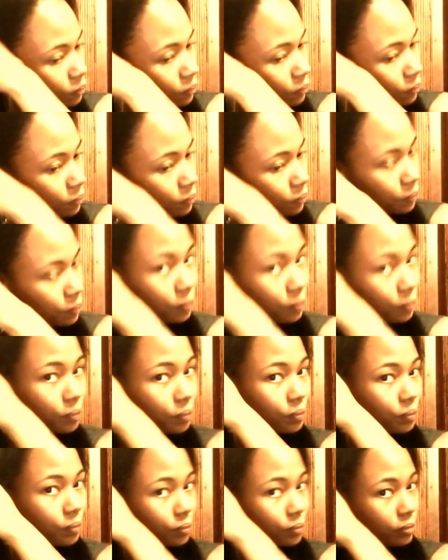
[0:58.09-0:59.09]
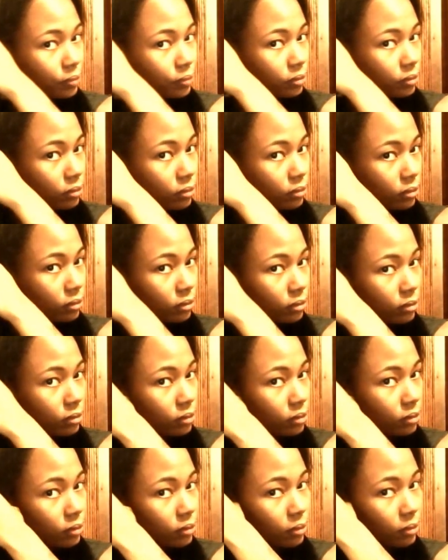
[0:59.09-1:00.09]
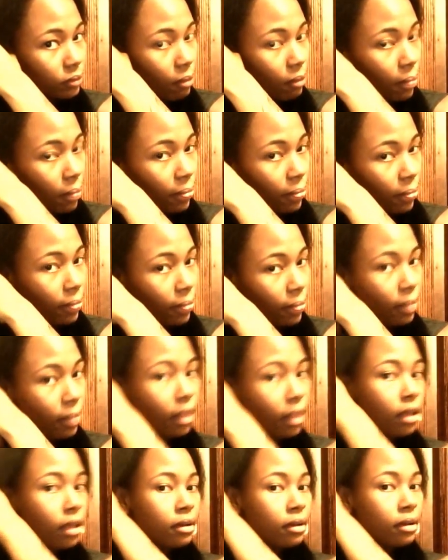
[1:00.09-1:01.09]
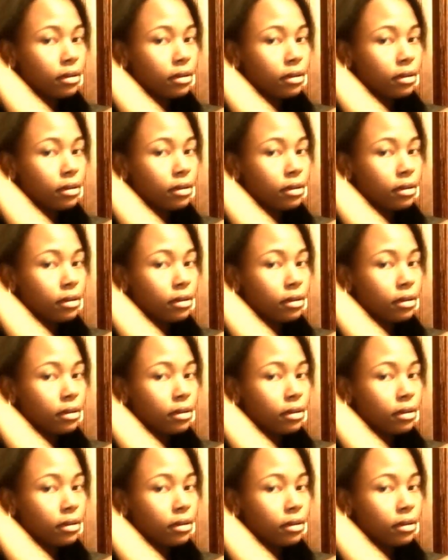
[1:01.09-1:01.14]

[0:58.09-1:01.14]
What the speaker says: [no speech]